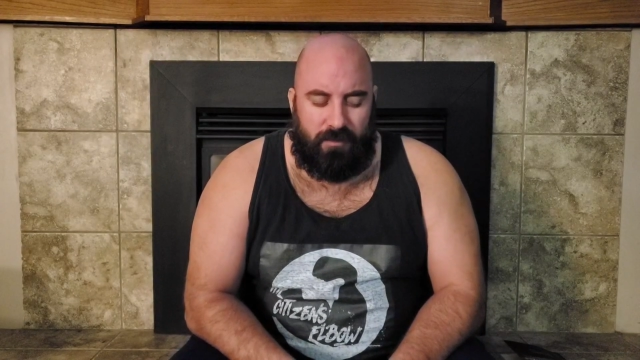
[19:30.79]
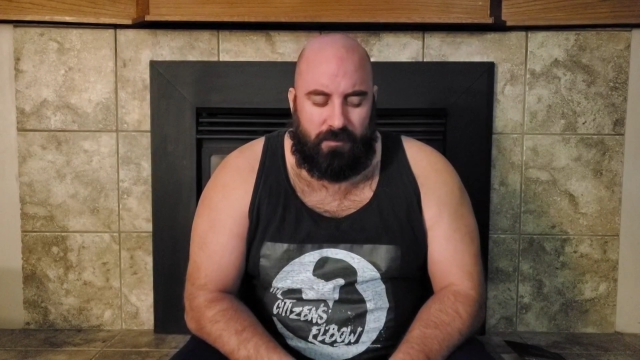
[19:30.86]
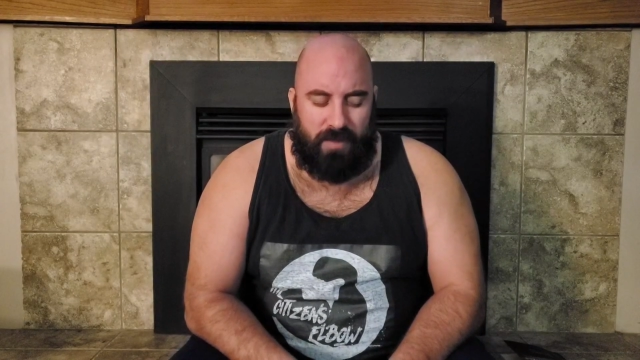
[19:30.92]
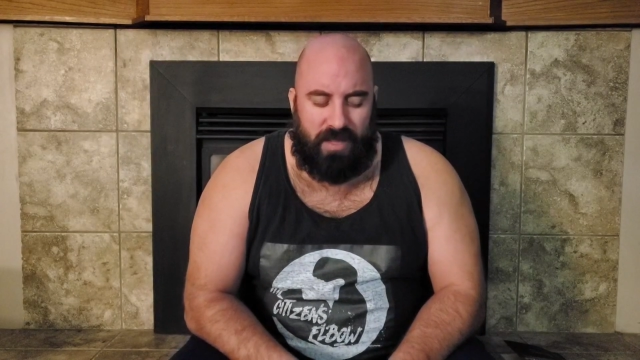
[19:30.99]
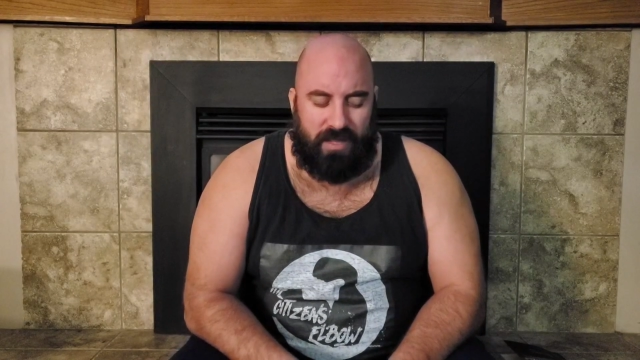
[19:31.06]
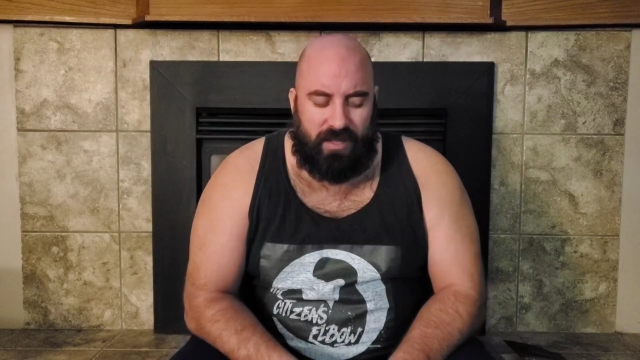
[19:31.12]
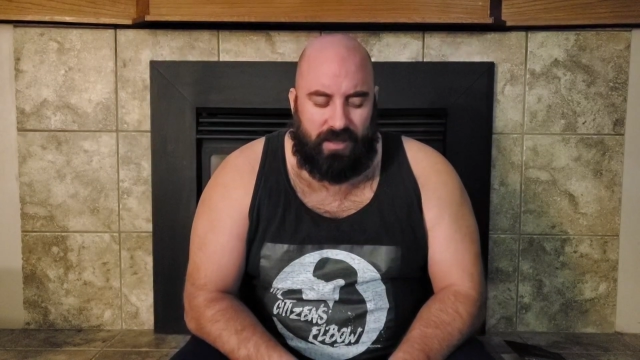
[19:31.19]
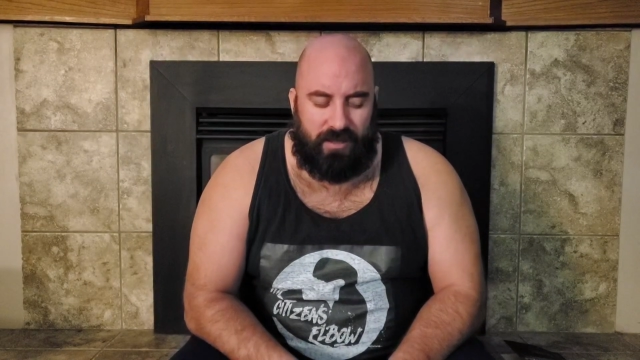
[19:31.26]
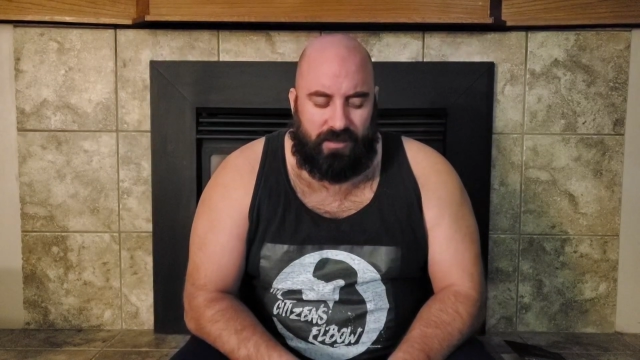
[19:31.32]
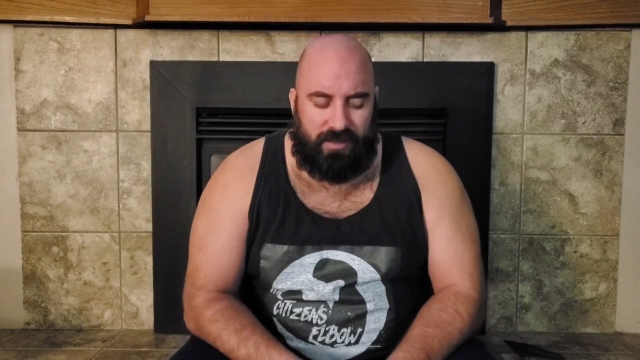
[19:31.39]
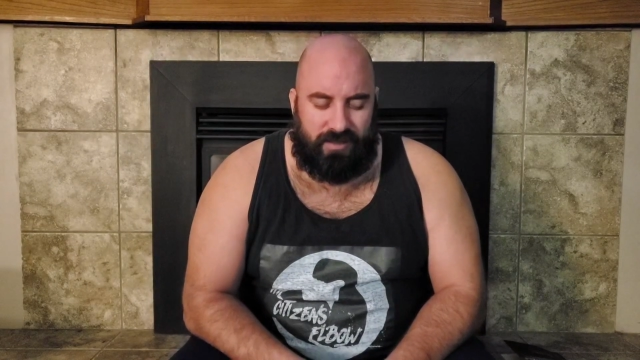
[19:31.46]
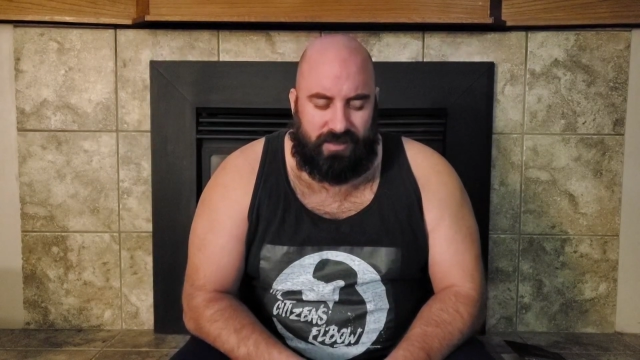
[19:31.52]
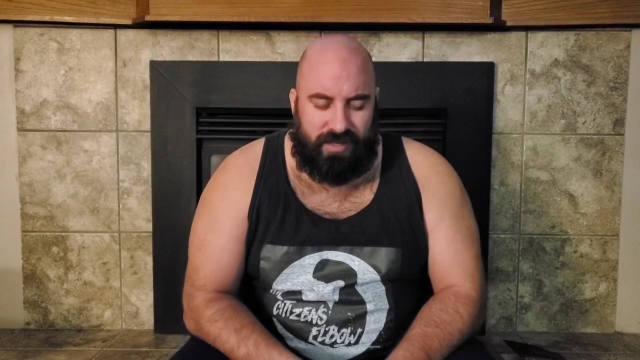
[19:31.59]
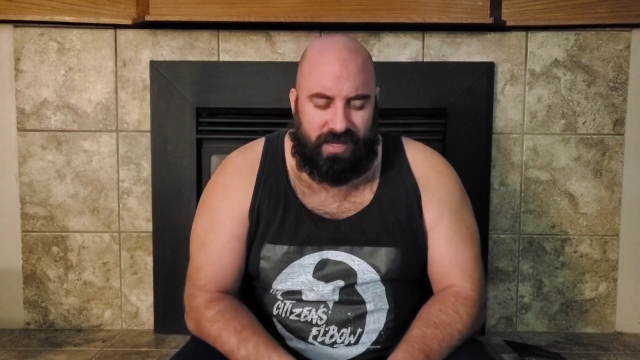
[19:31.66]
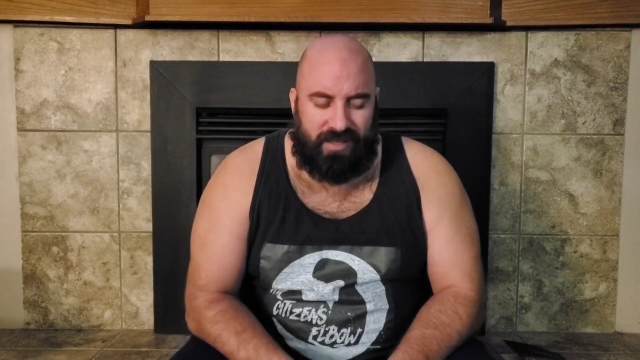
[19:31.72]
make
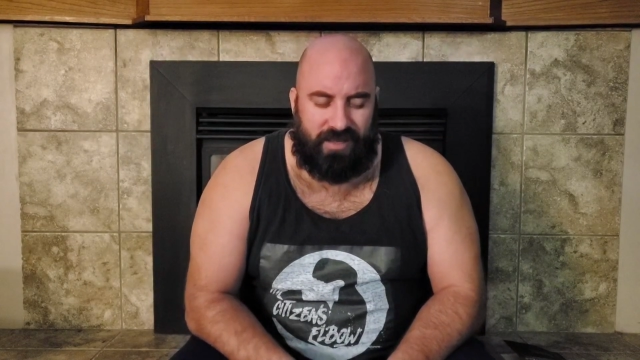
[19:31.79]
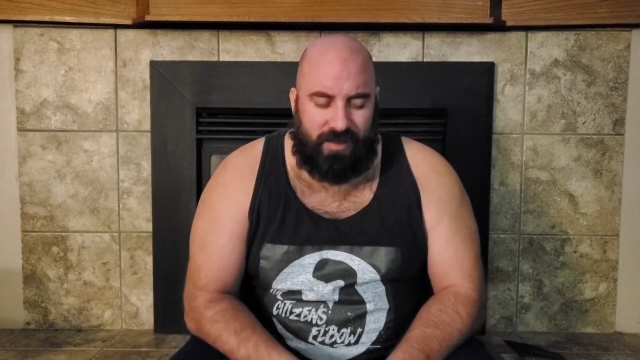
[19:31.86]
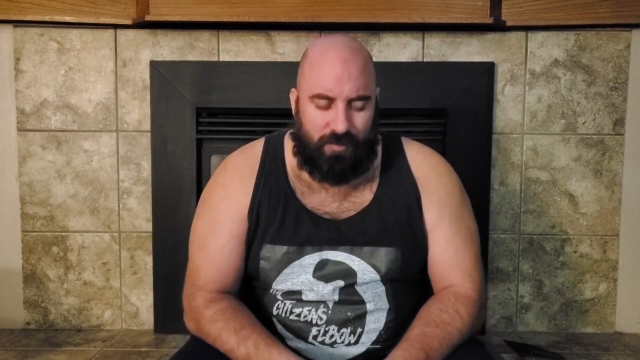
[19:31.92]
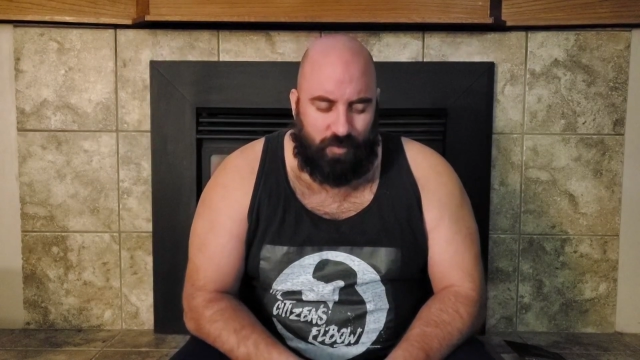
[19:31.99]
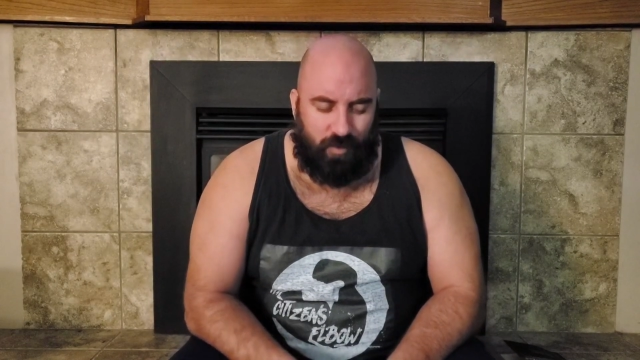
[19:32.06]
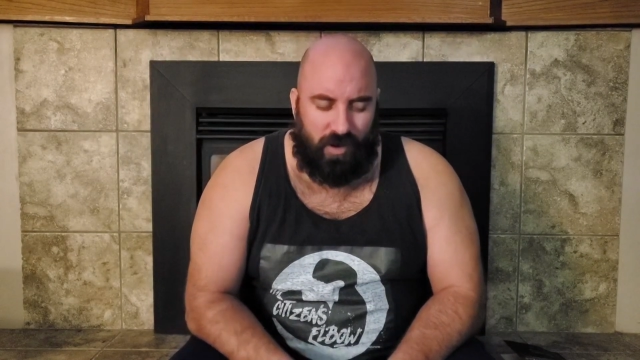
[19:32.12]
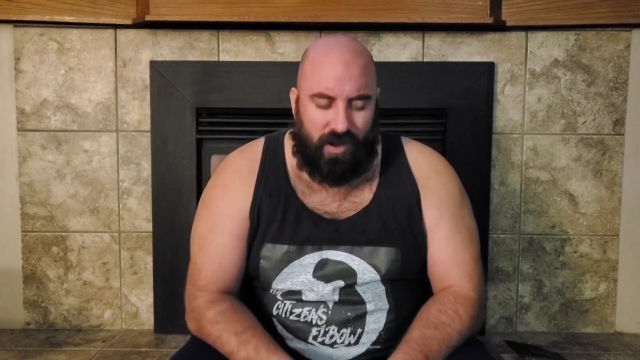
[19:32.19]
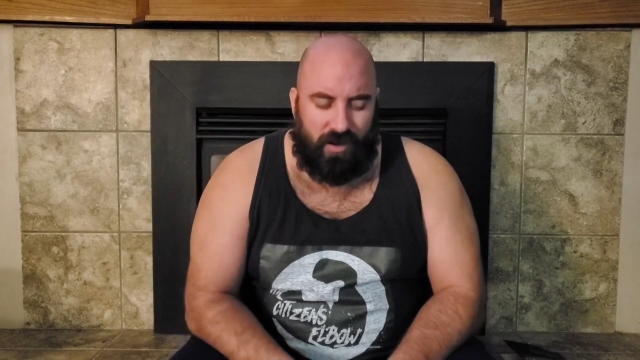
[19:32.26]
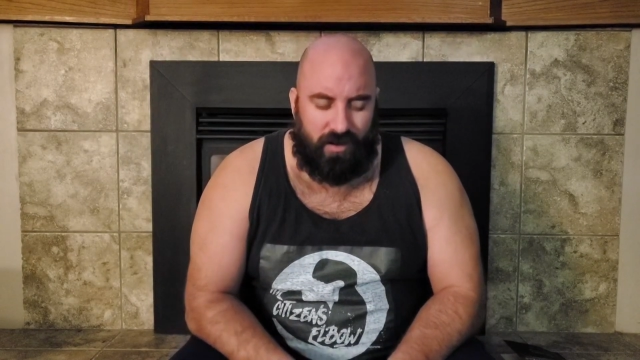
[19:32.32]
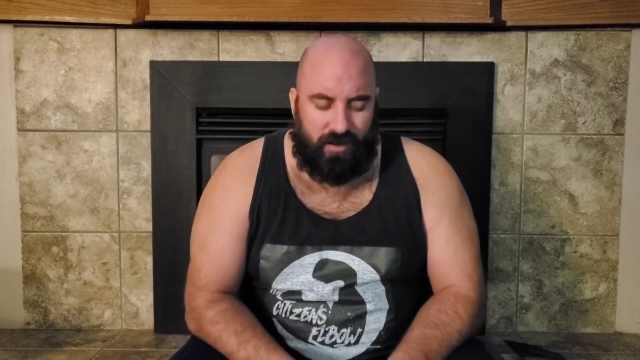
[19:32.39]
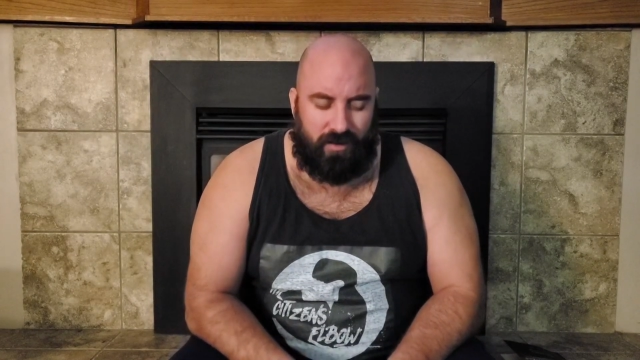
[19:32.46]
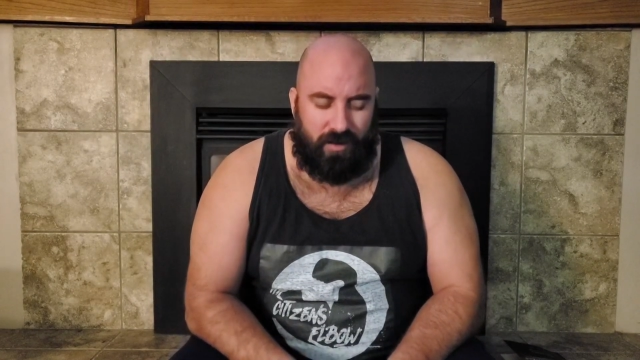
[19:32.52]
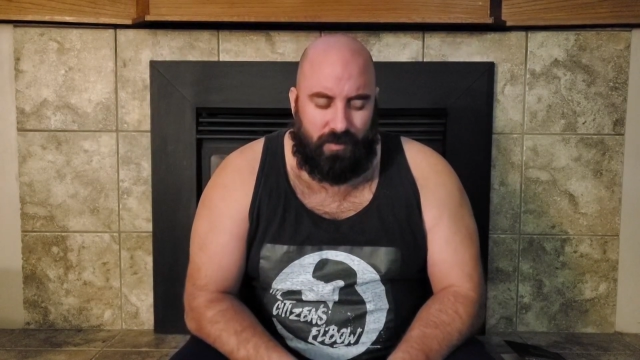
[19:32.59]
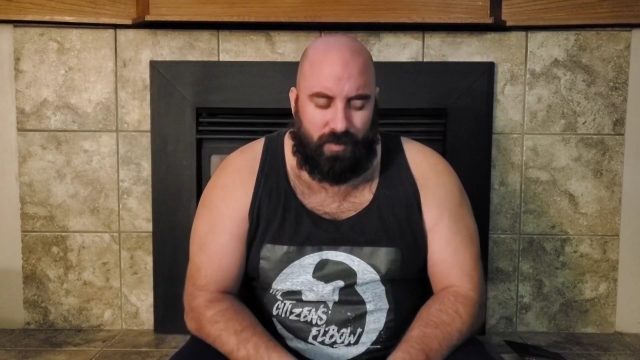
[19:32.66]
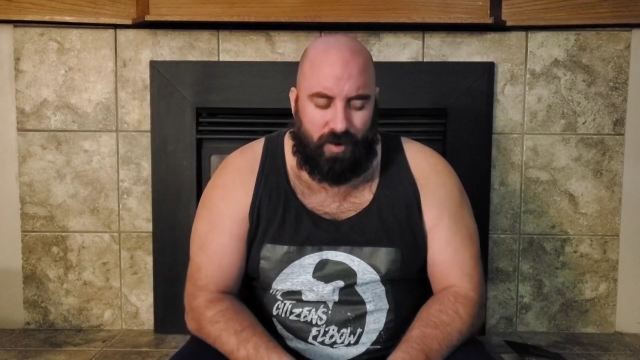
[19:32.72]
daily
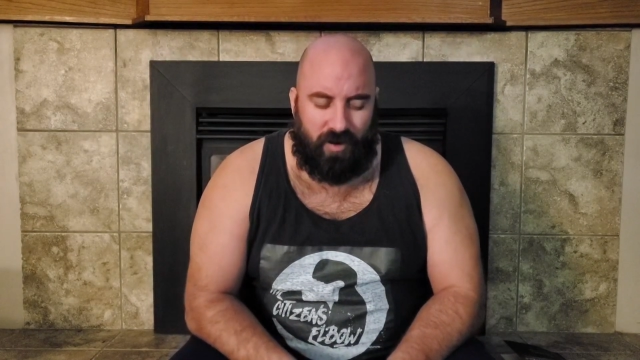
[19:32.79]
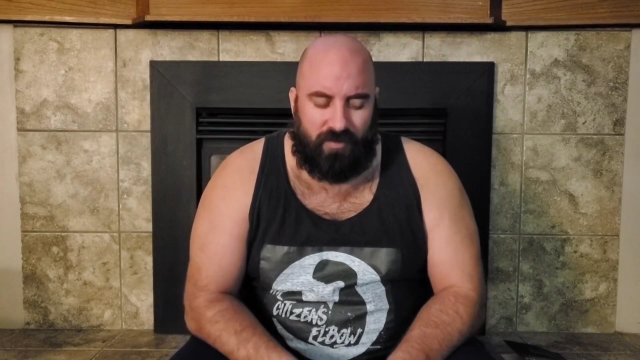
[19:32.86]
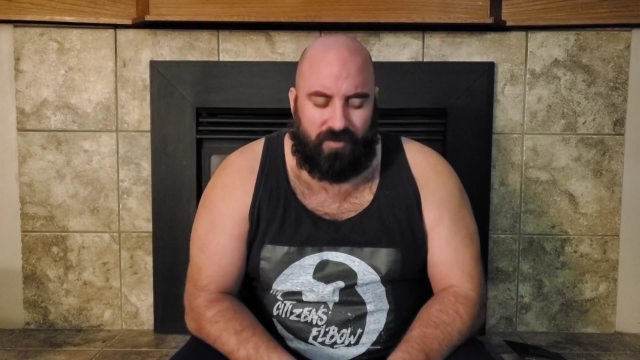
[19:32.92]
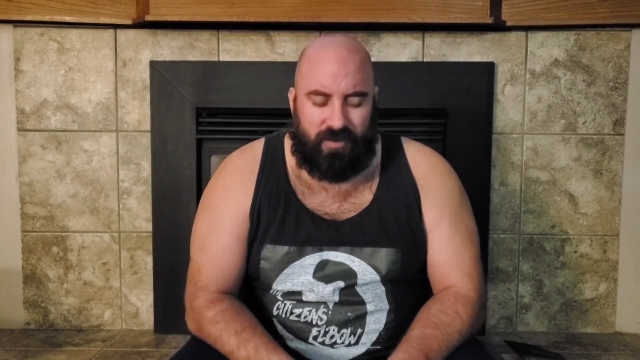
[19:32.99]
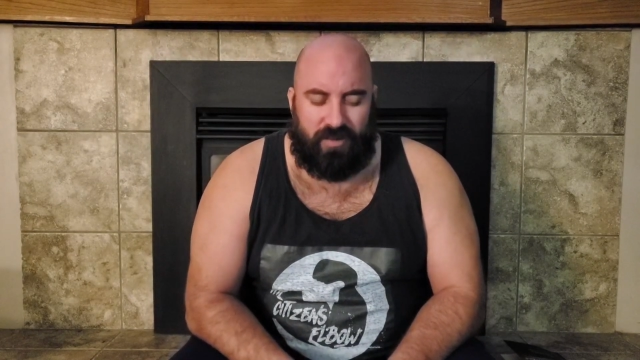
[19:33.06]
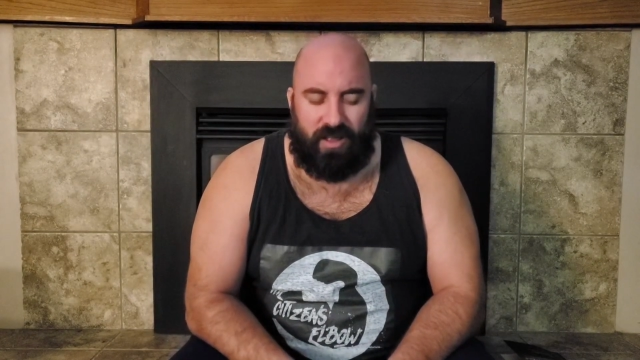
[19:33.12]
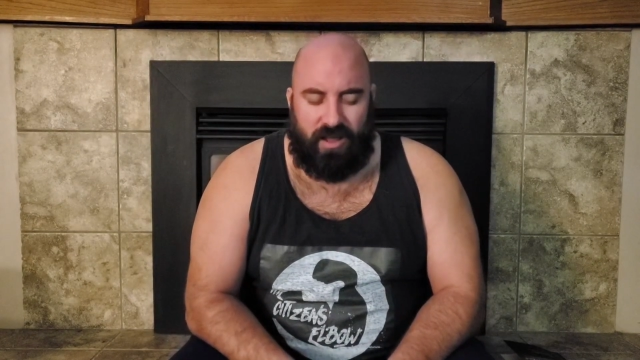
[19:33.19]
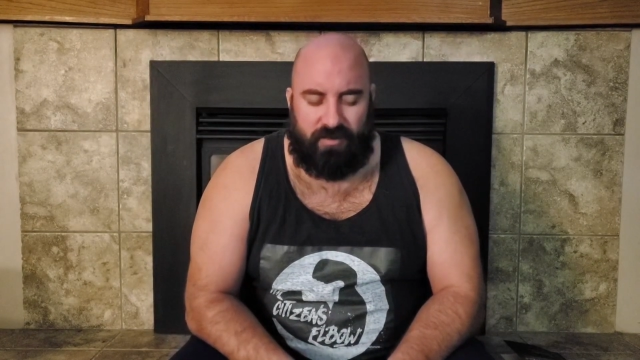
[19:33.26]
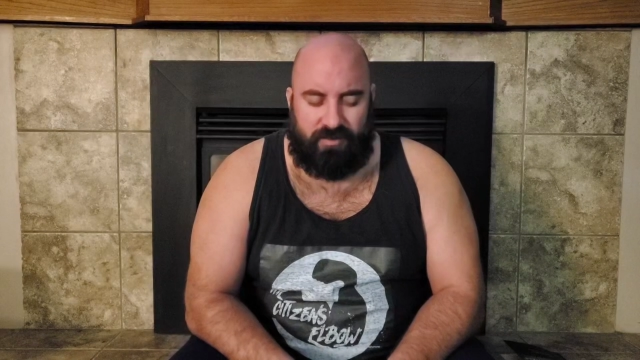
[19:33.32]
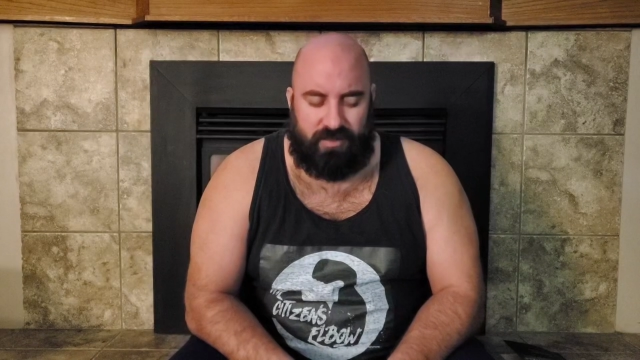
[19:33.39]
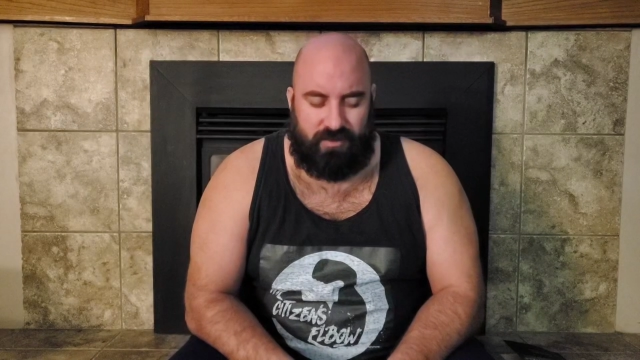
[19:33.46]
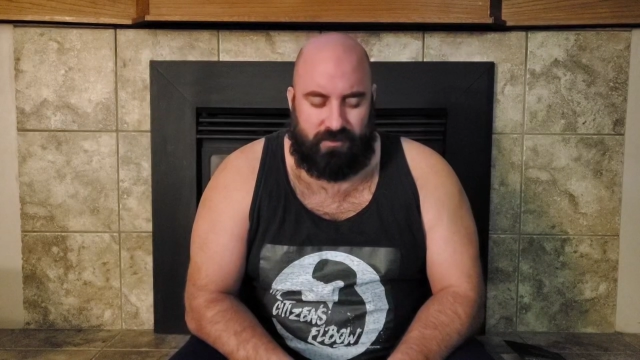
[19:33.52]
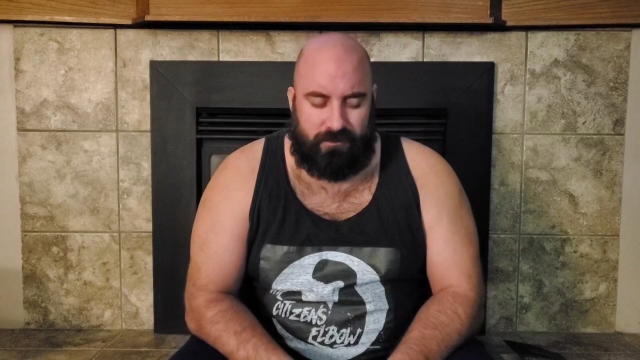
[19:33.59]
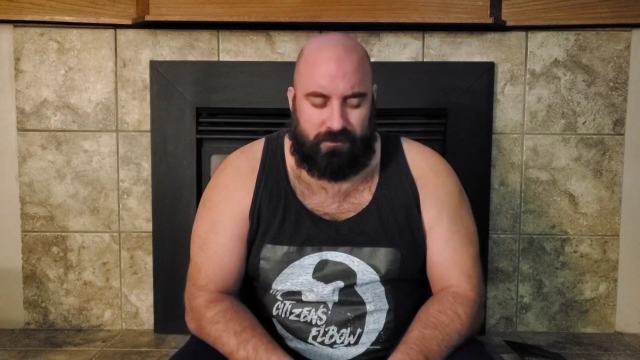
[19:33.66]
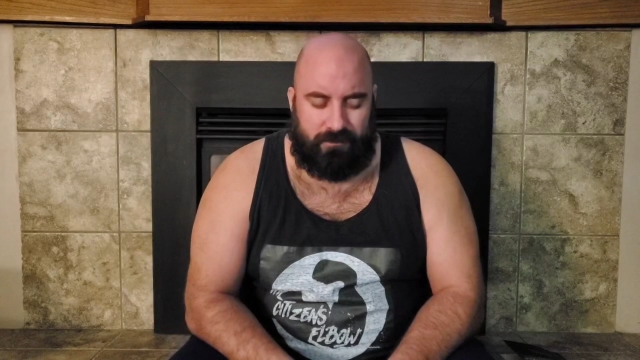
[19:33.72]
prayer a part of their
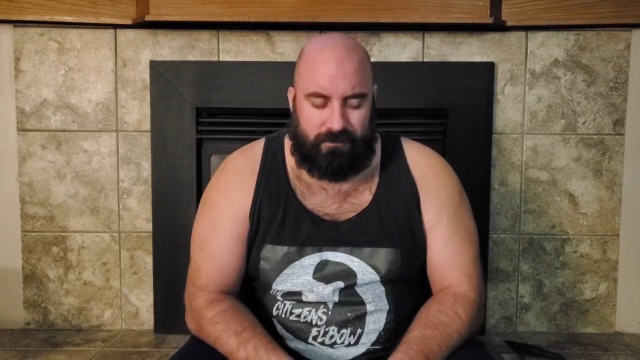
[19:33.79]
lives.